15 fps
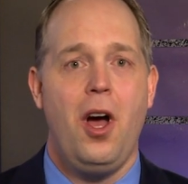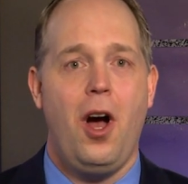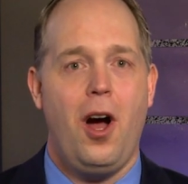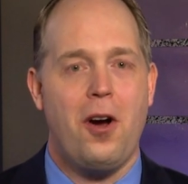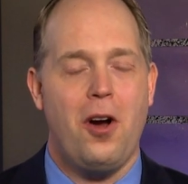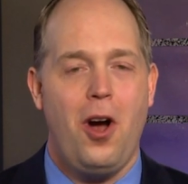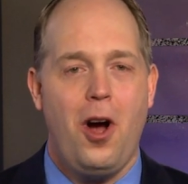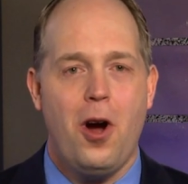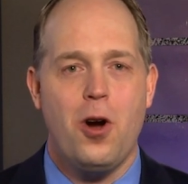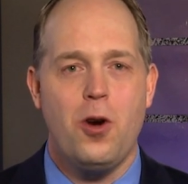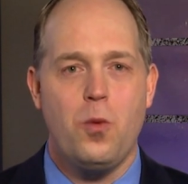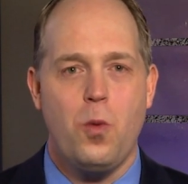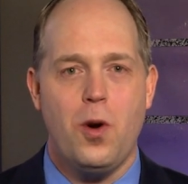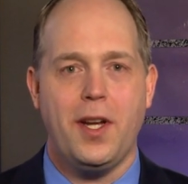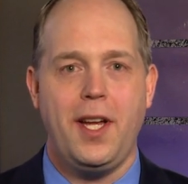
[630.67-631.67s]
our
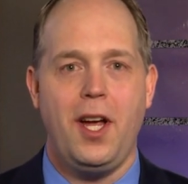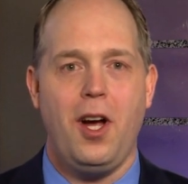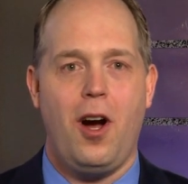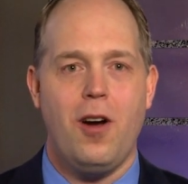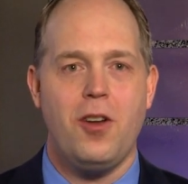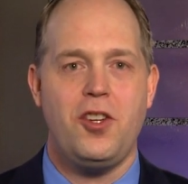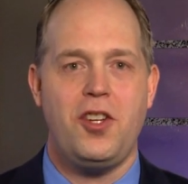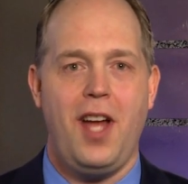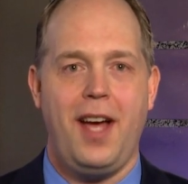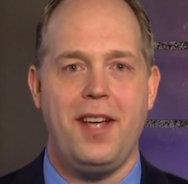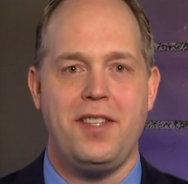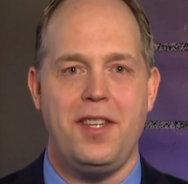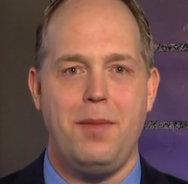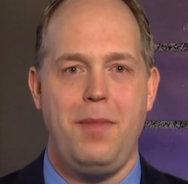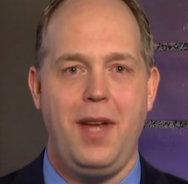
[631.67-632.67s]
hard-working
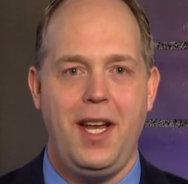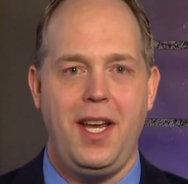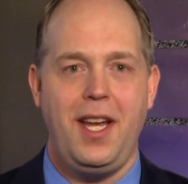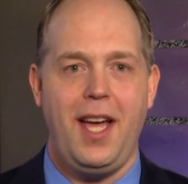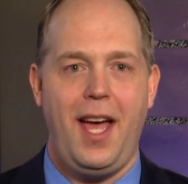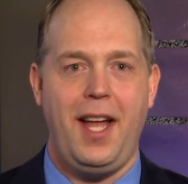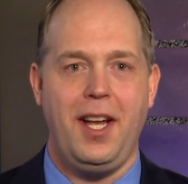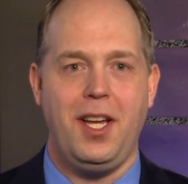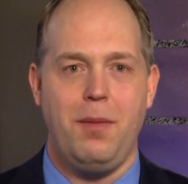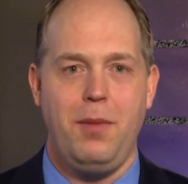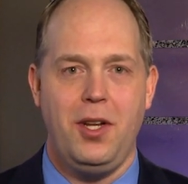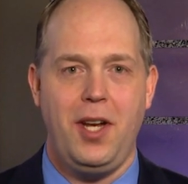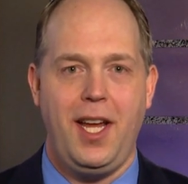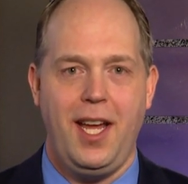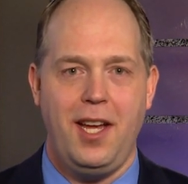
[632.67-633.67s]
Archdiocese media and
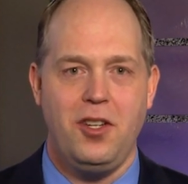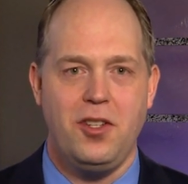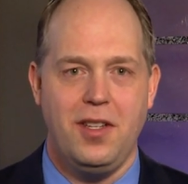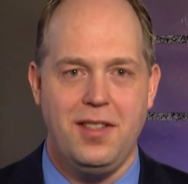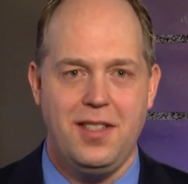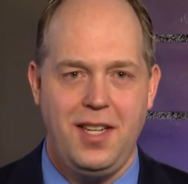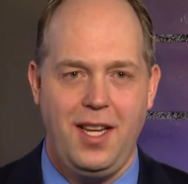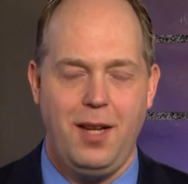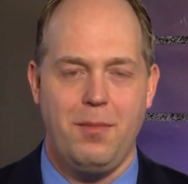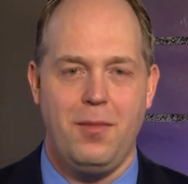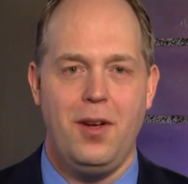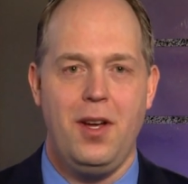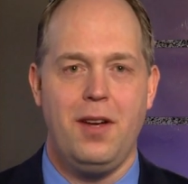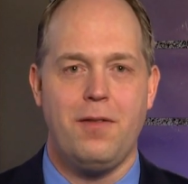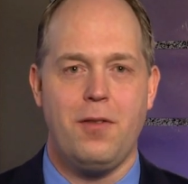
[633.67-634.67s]
communications team
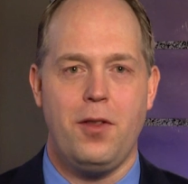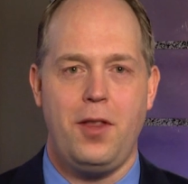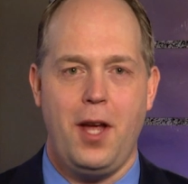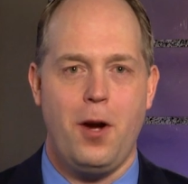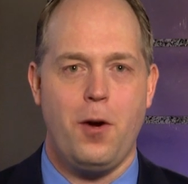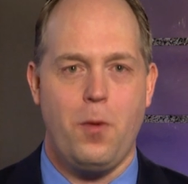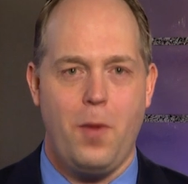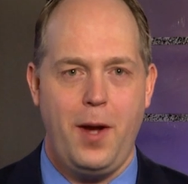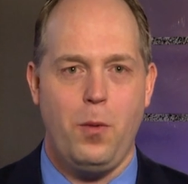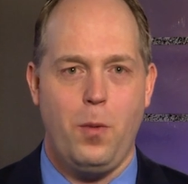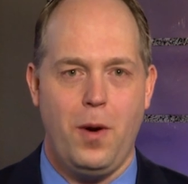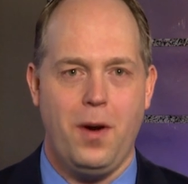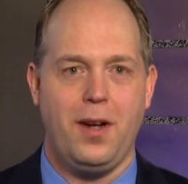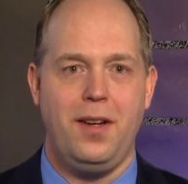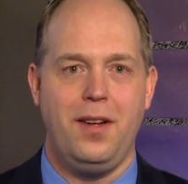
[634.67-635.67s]
for their great
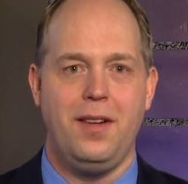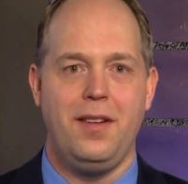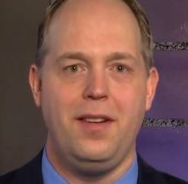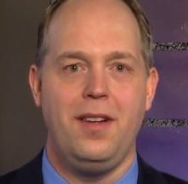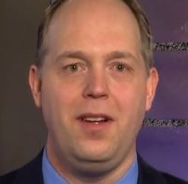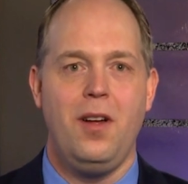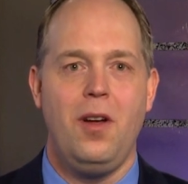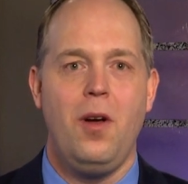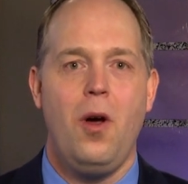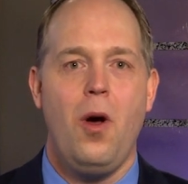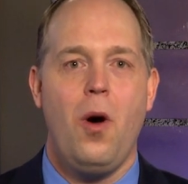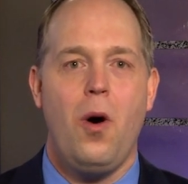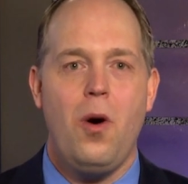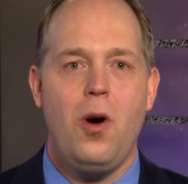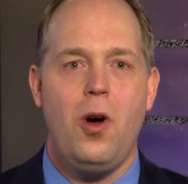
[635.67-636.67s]
work,
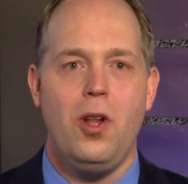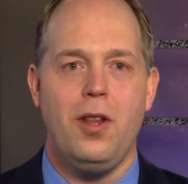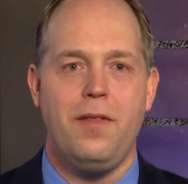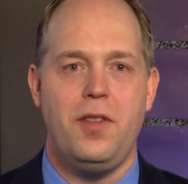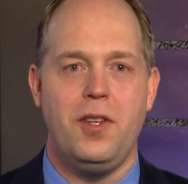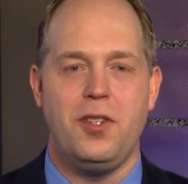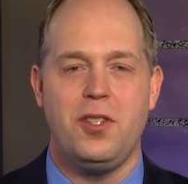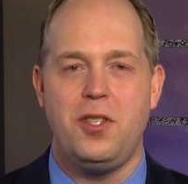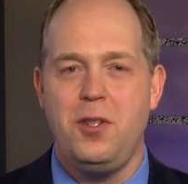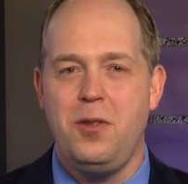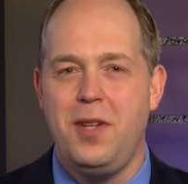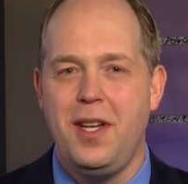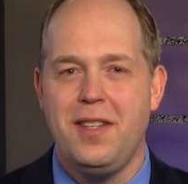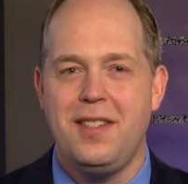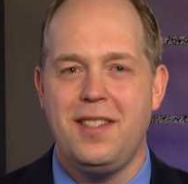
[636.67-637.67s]
all of the
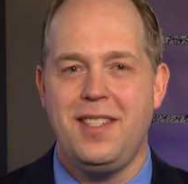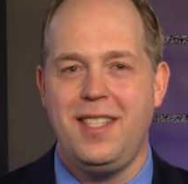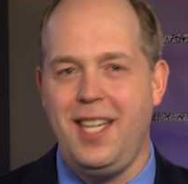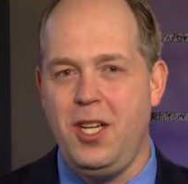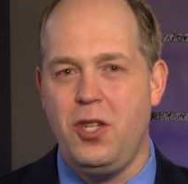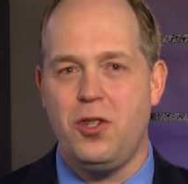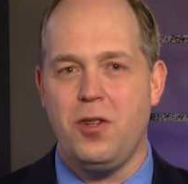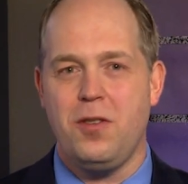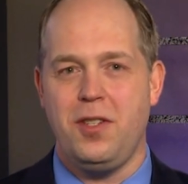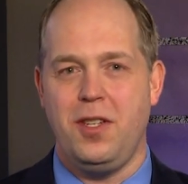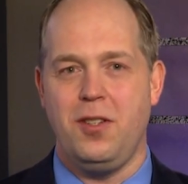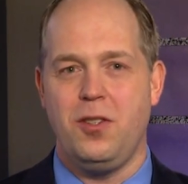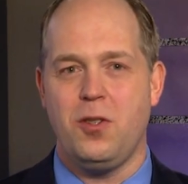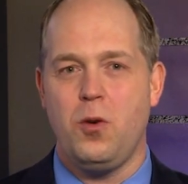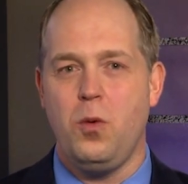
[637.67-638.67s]
students, teachers,
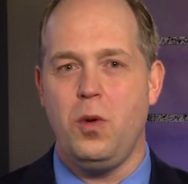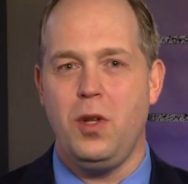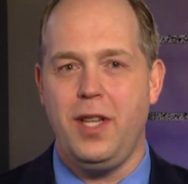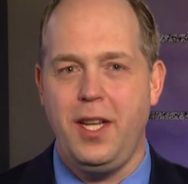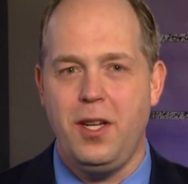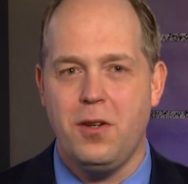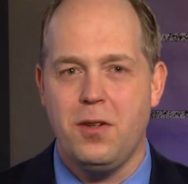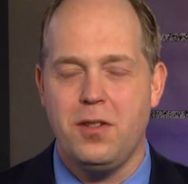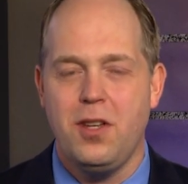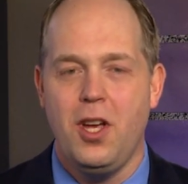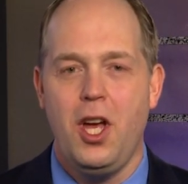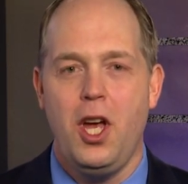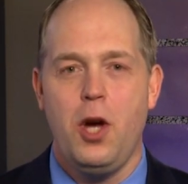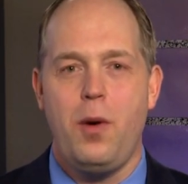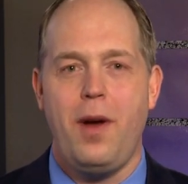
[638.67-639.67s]
and school leaders
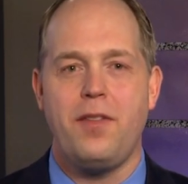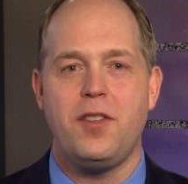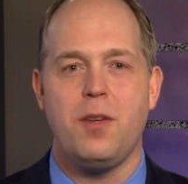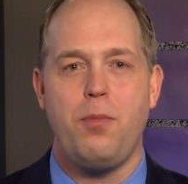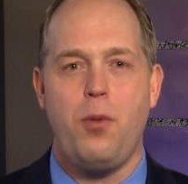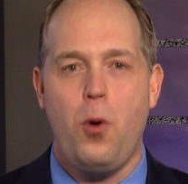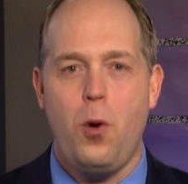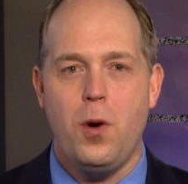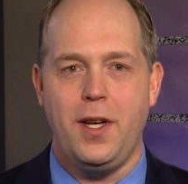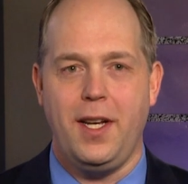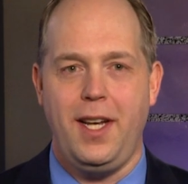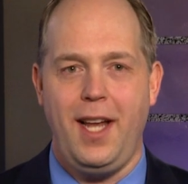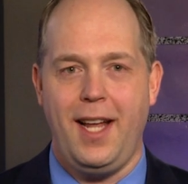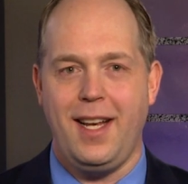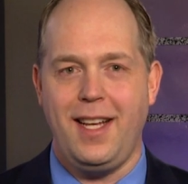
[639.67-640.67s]
who have
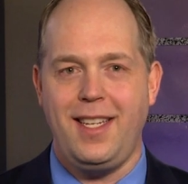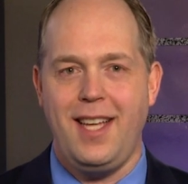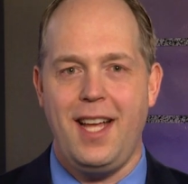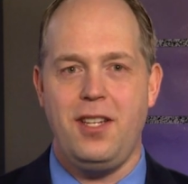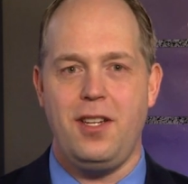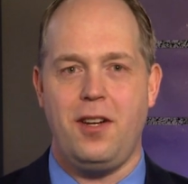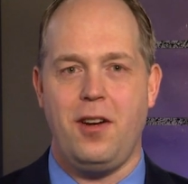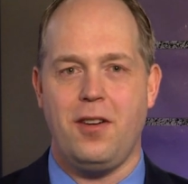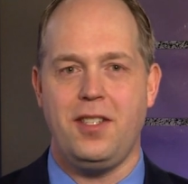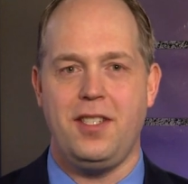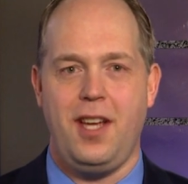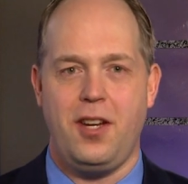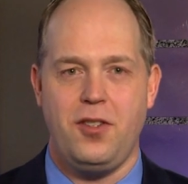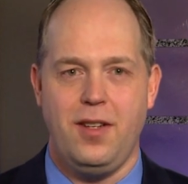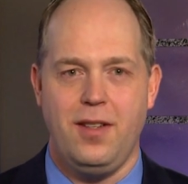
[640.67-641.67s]
supported and attended our
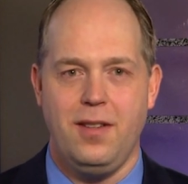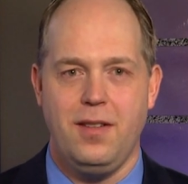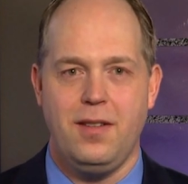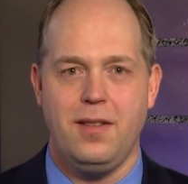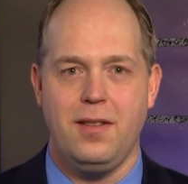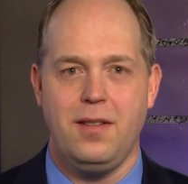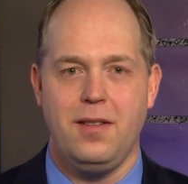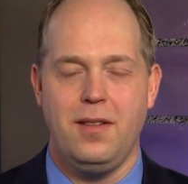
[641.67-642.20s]
sessions,